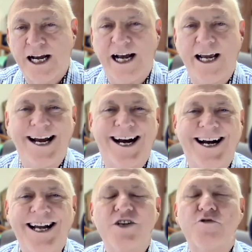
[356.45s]
AI
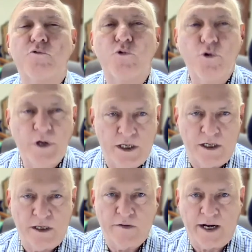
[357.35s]
has ruined
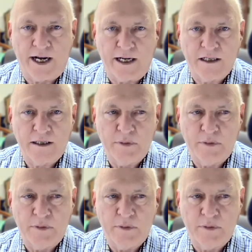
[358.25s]
that